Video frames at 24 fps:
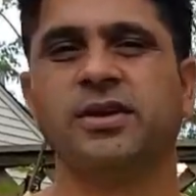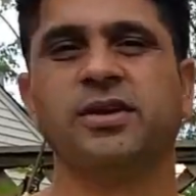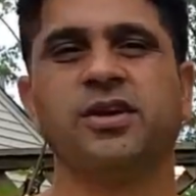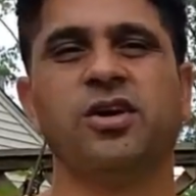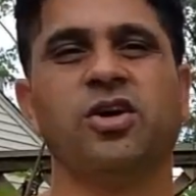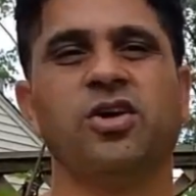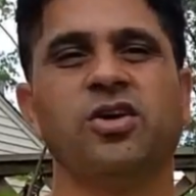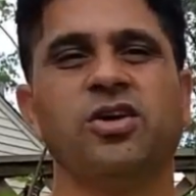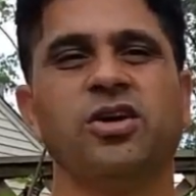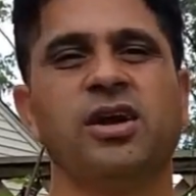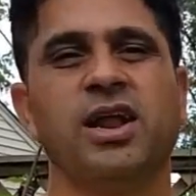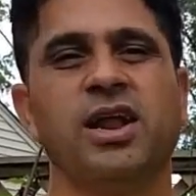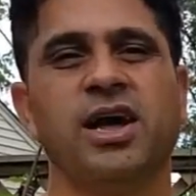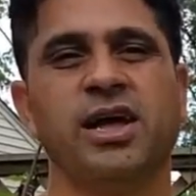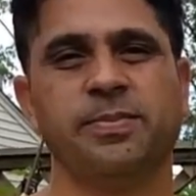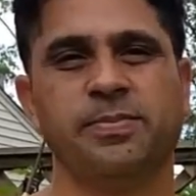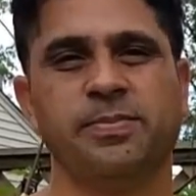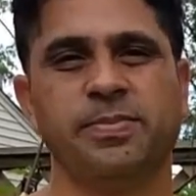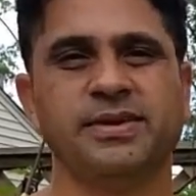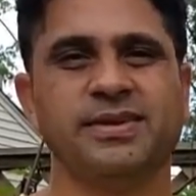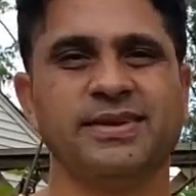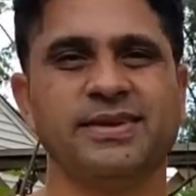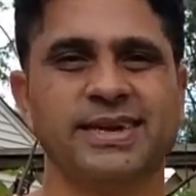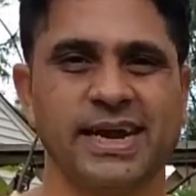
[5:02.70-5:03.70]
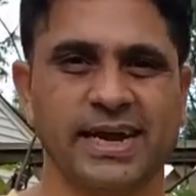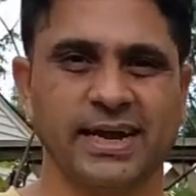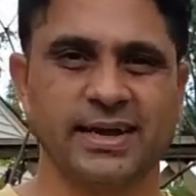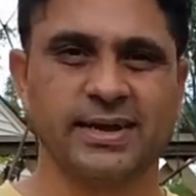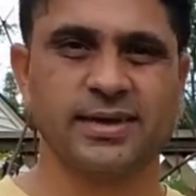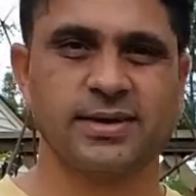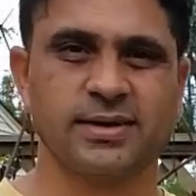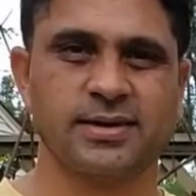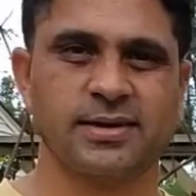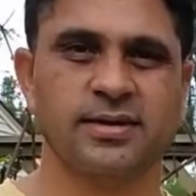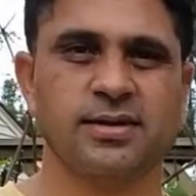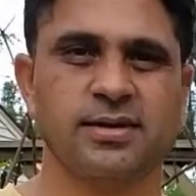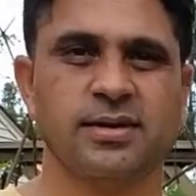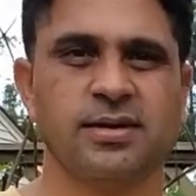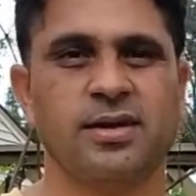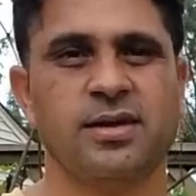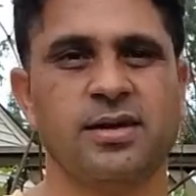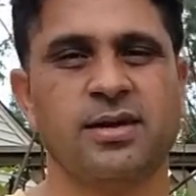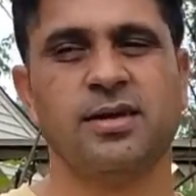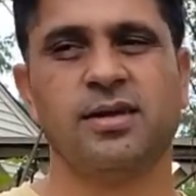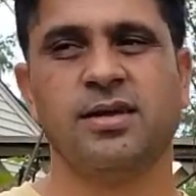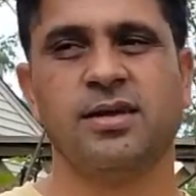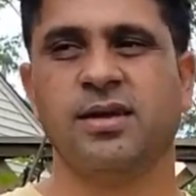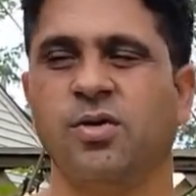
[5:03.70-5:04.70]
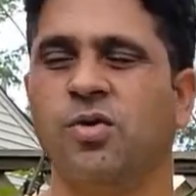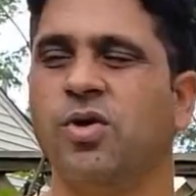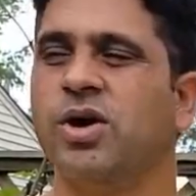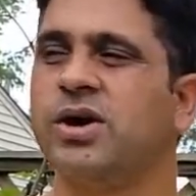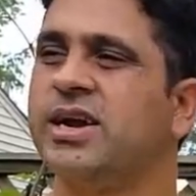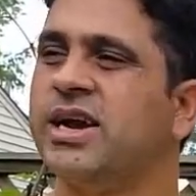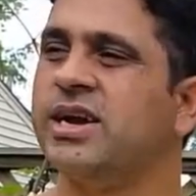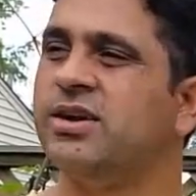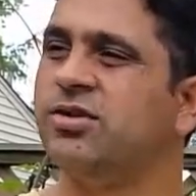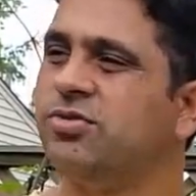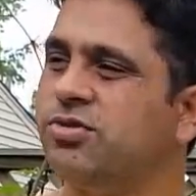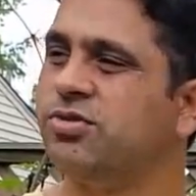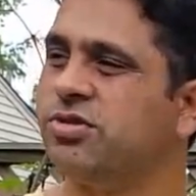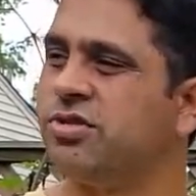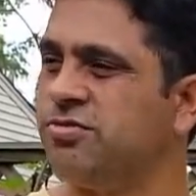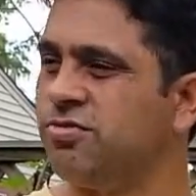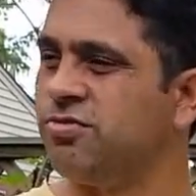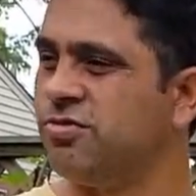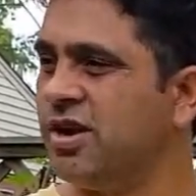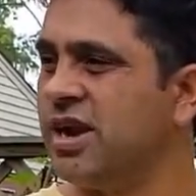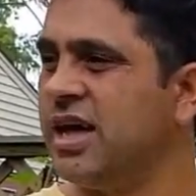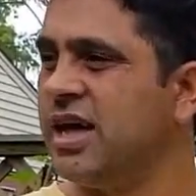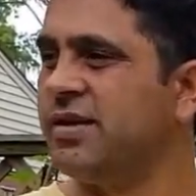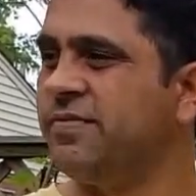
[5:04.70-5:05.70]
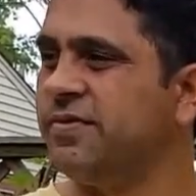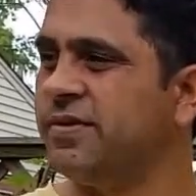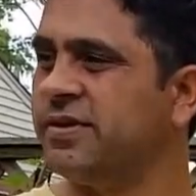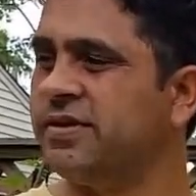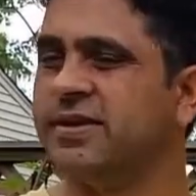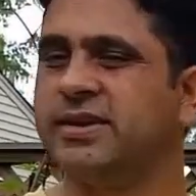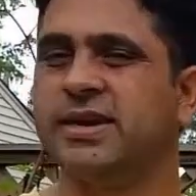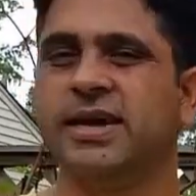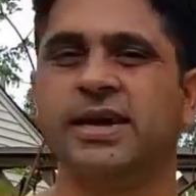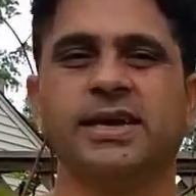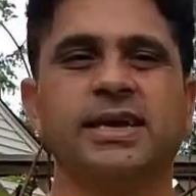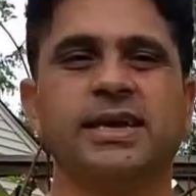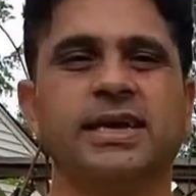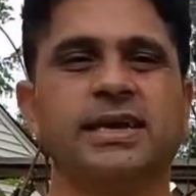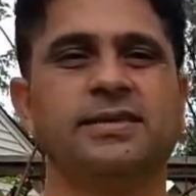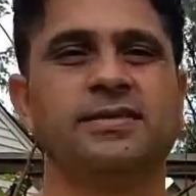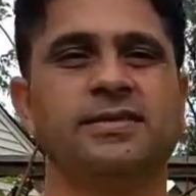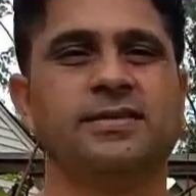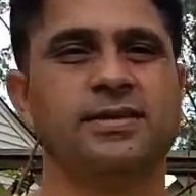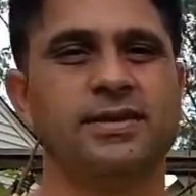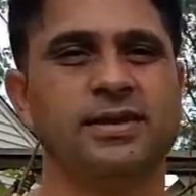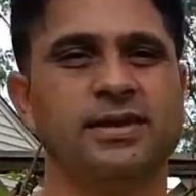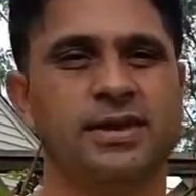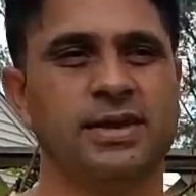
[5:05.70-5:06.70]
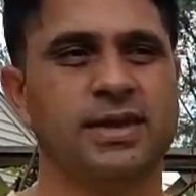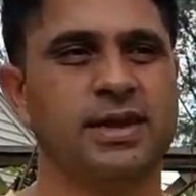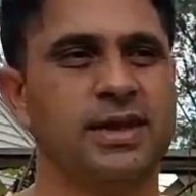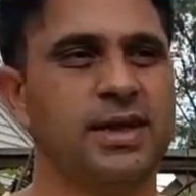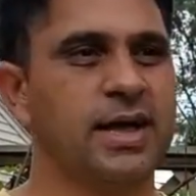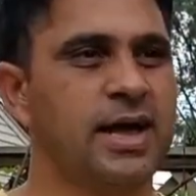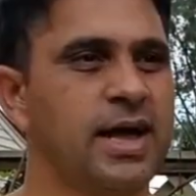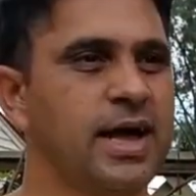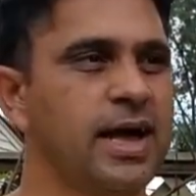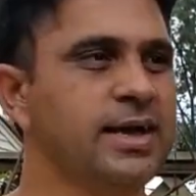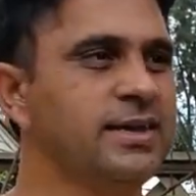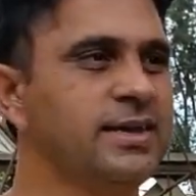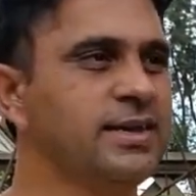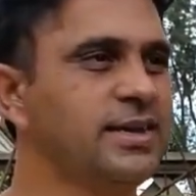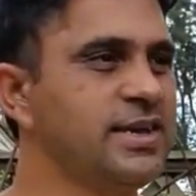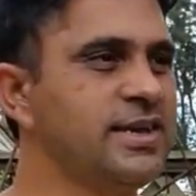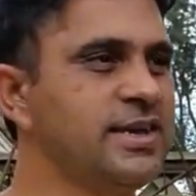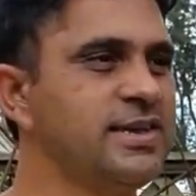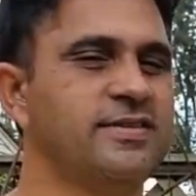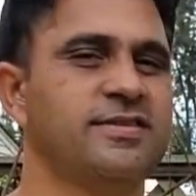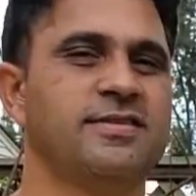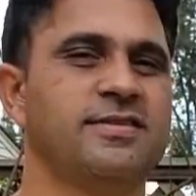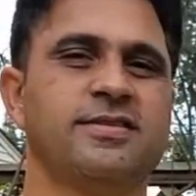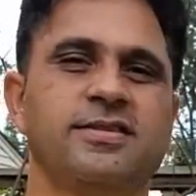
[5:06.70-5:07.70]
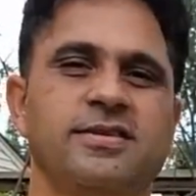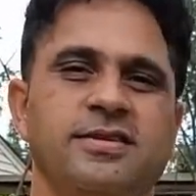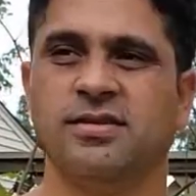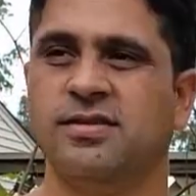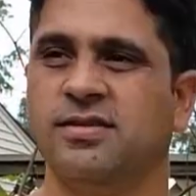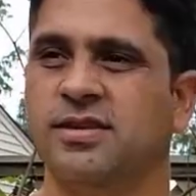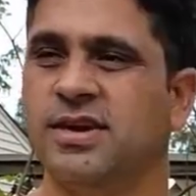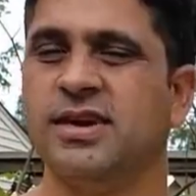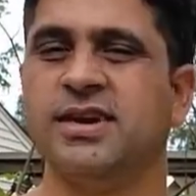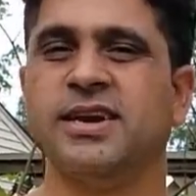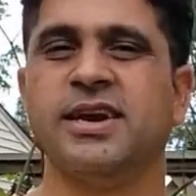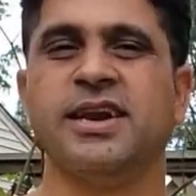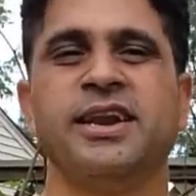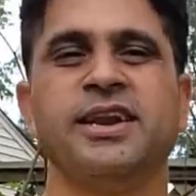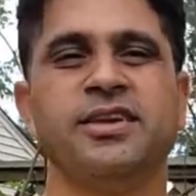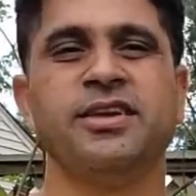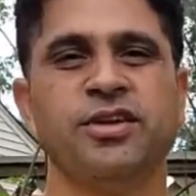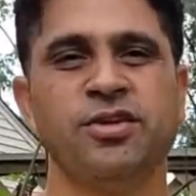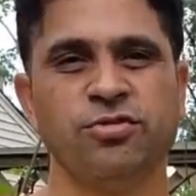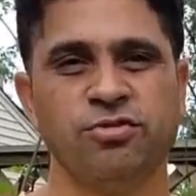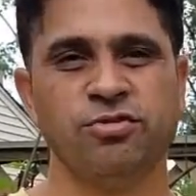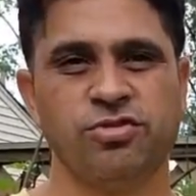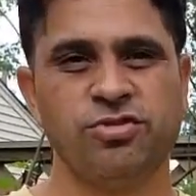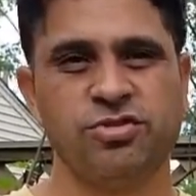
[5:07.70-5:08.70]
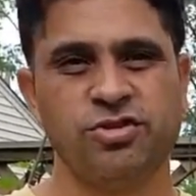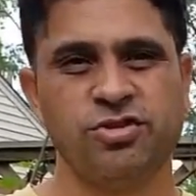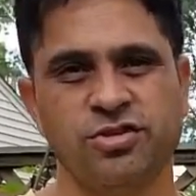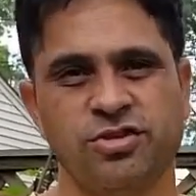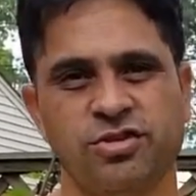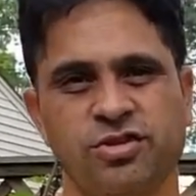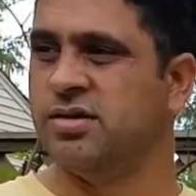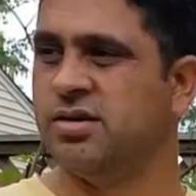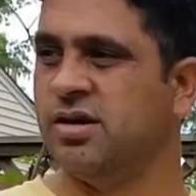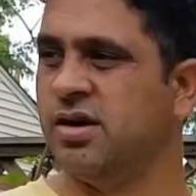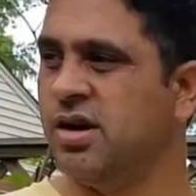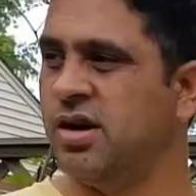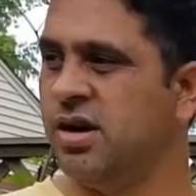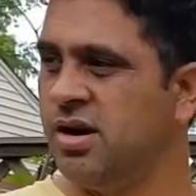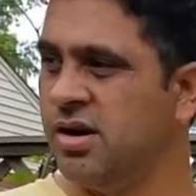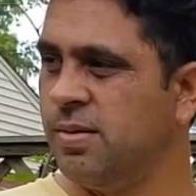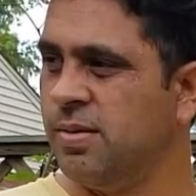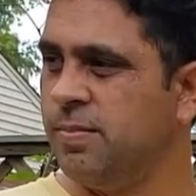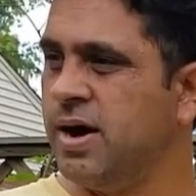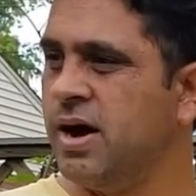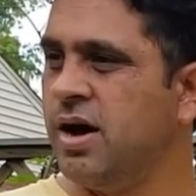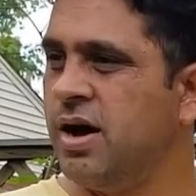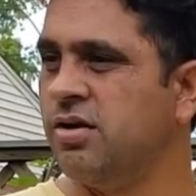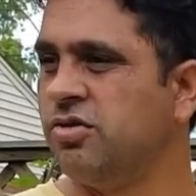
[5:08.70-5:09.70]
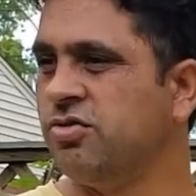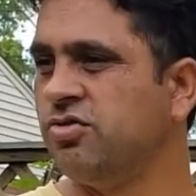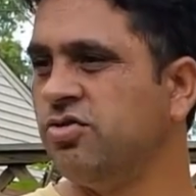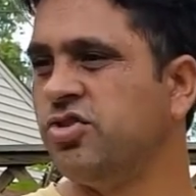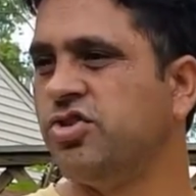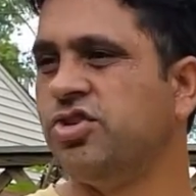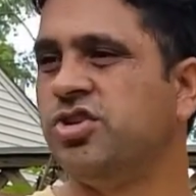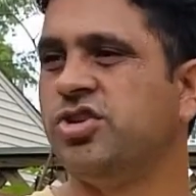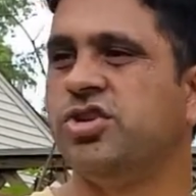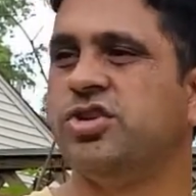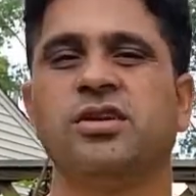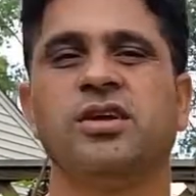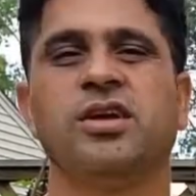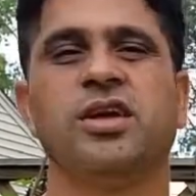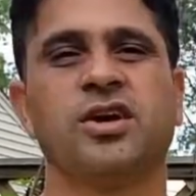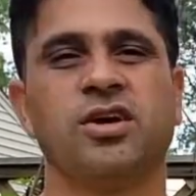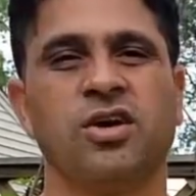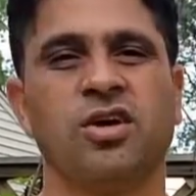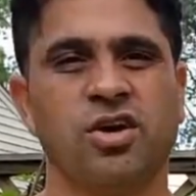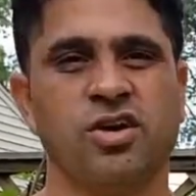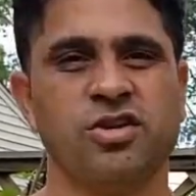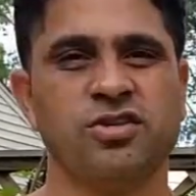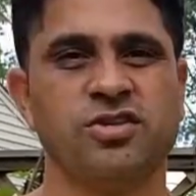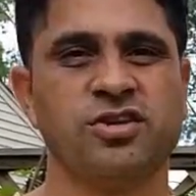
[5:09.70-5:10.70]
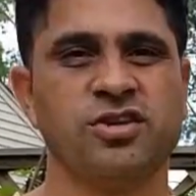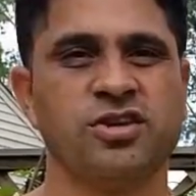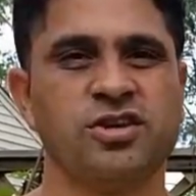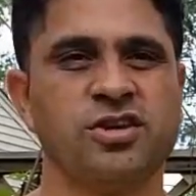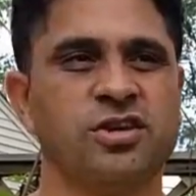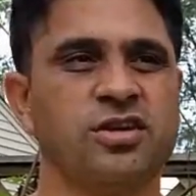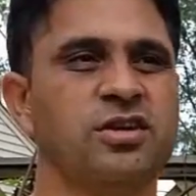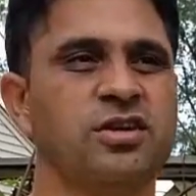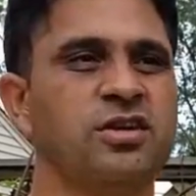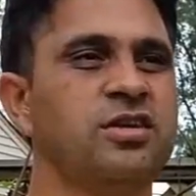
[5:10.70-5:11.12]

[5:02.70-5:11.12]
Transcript: called Life is Tech, what I do through Life as Tech is I teach children and youth about ecological